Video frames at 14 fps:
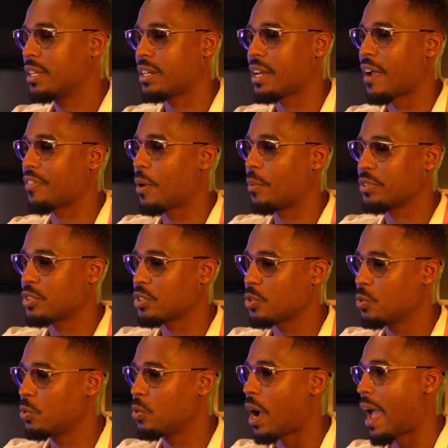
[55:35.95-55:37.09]
then after I went to
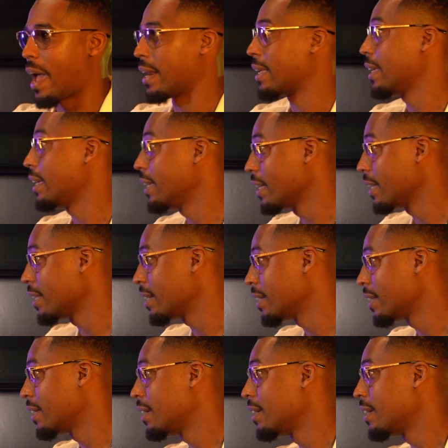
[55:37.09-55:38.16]
school, I had a kid.